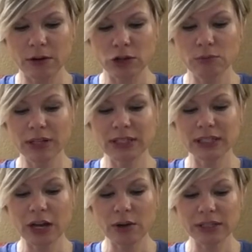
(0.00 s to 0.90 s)
you must
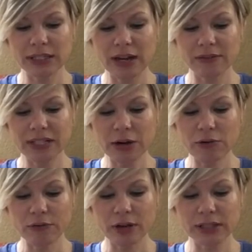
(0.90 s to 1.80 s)
allow us to have
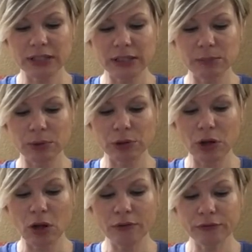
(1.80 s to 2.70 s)
sacrifices and burnt
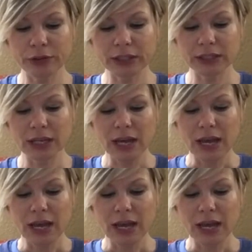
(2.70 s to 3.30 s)
offerings.